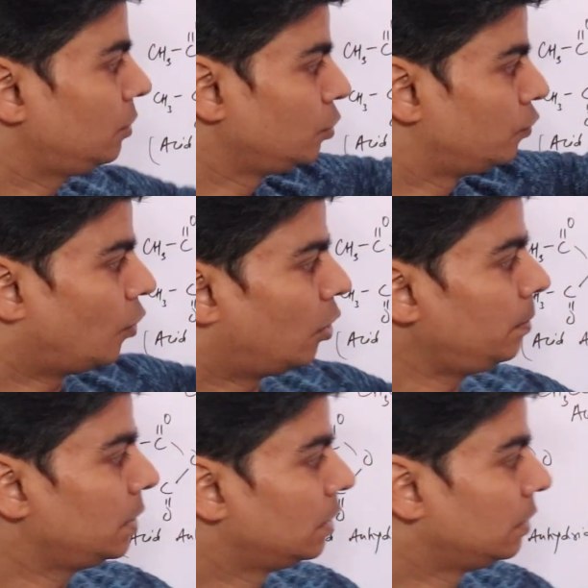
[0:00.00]
to
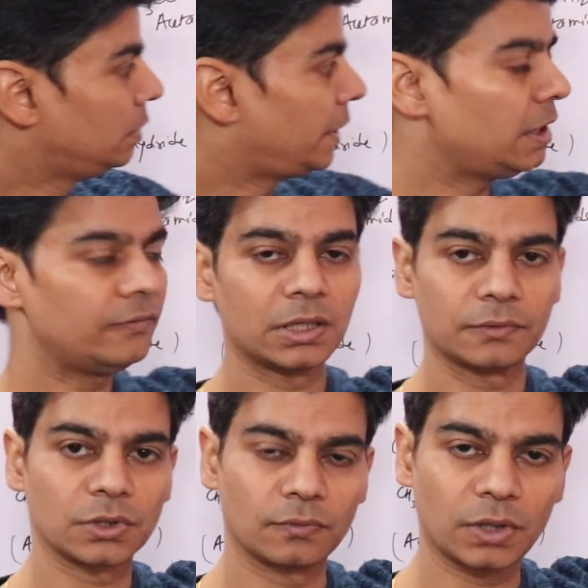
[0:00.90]
form
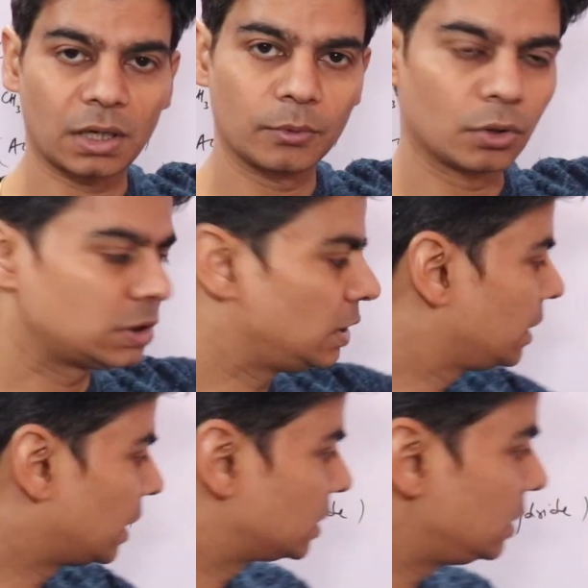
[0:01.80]
derivatives of
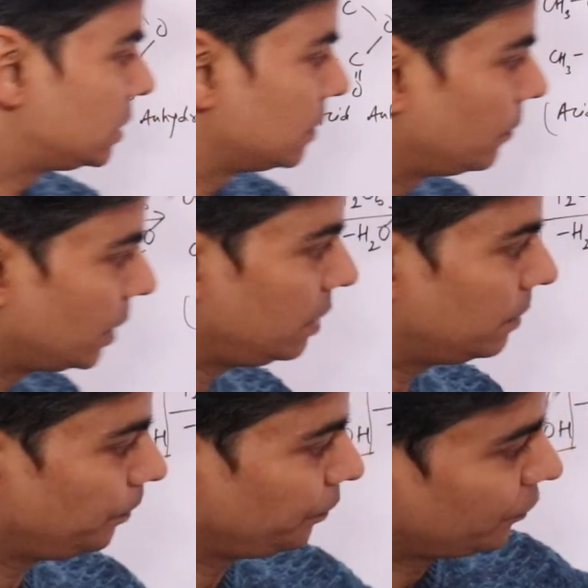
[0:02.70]
carboxylic acids, right.
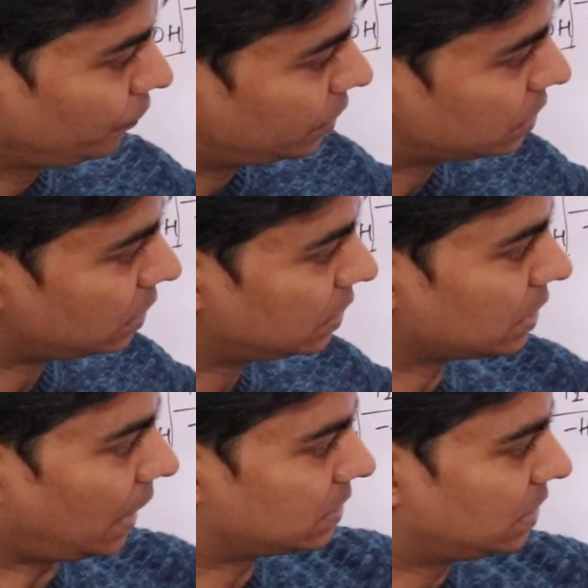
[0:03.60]
First
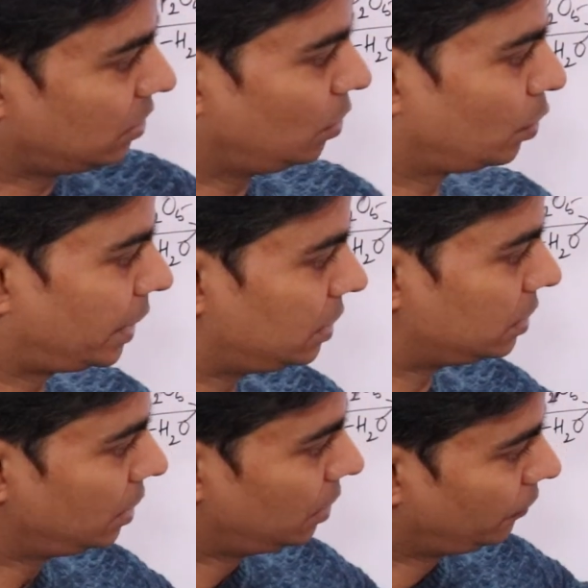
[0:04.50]
is acid chloride,
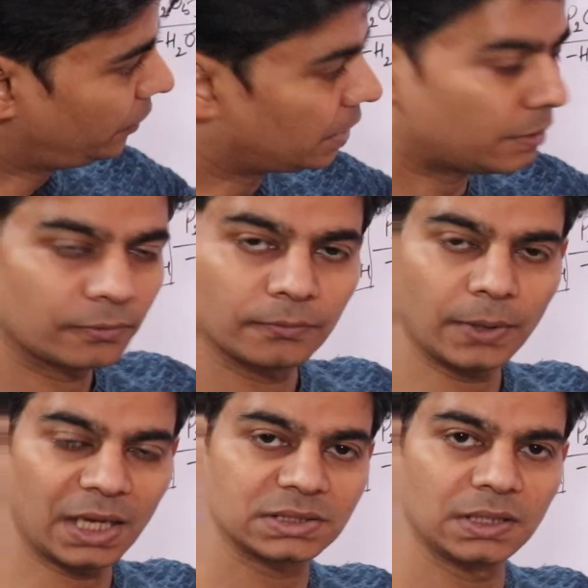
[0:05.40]
where
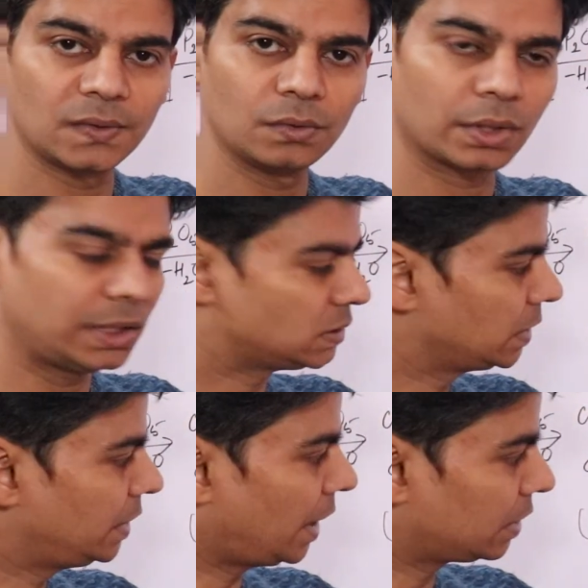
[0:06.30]
acid chlorides
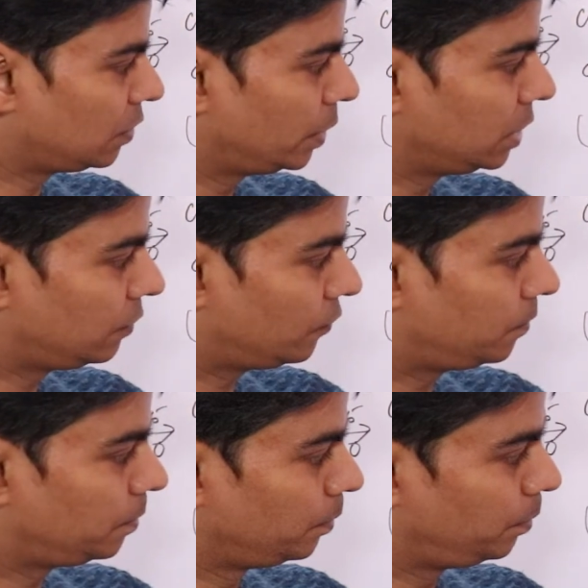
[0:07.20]
react with
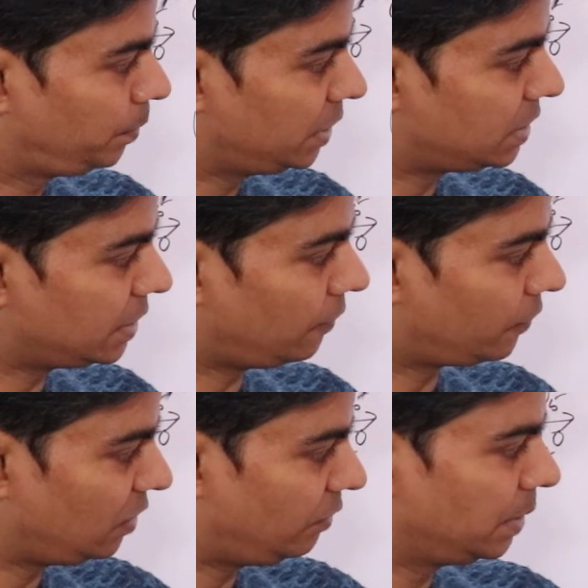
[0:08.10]

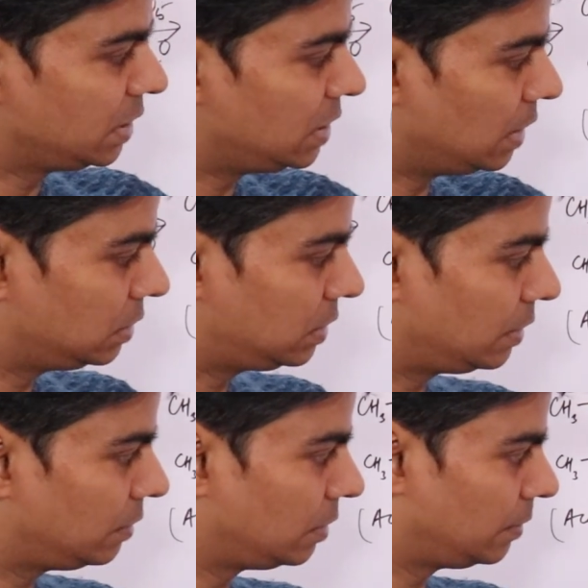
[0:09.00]
PCl5,
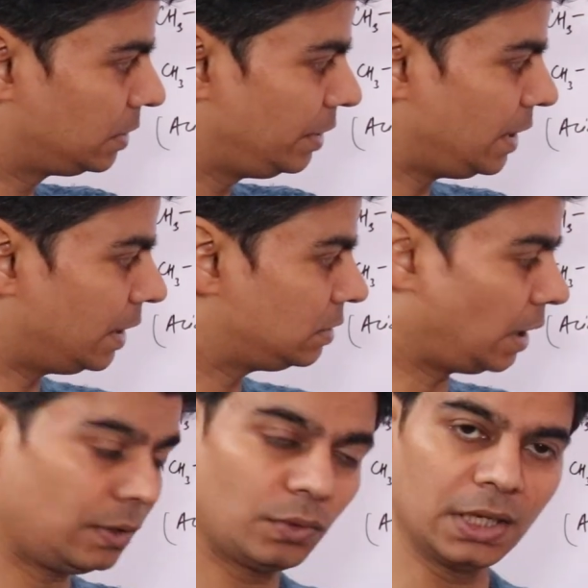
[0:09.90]
PCl3 and
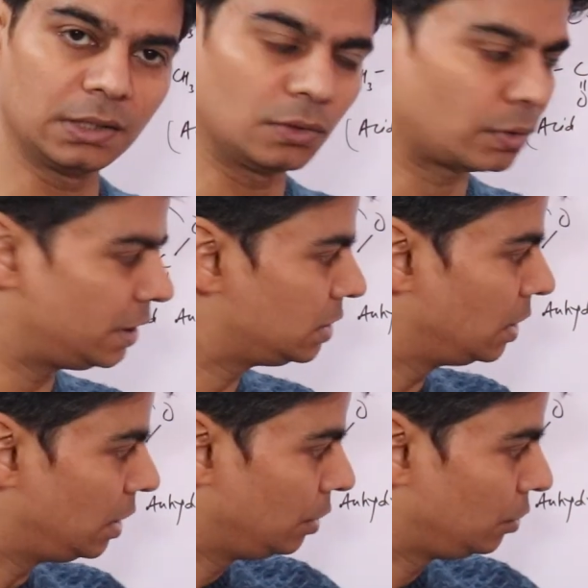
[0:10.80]
thionyl chloride
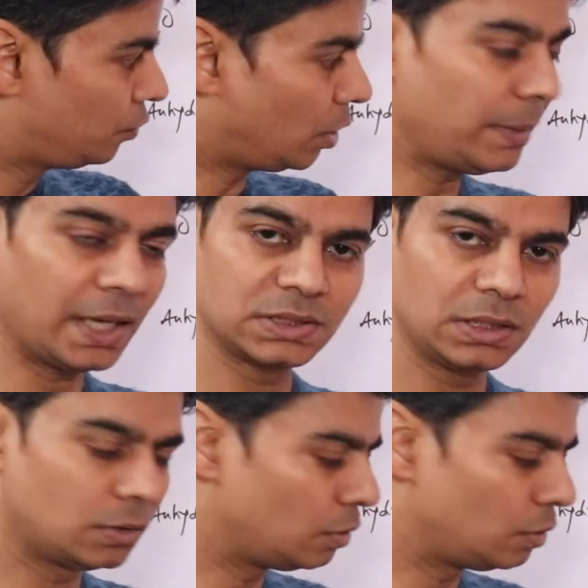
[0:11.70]
to form acid